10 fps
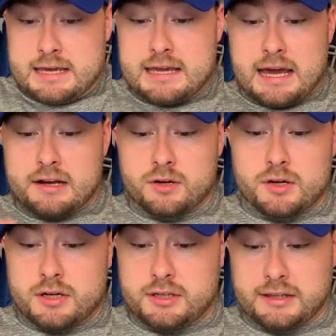he kind
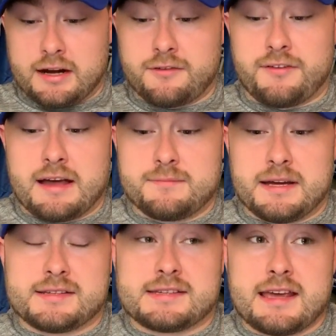of clarified
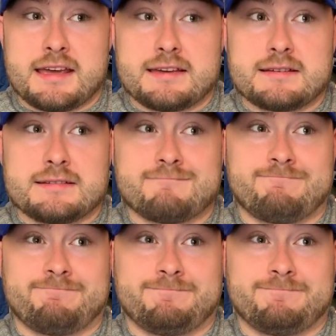by saying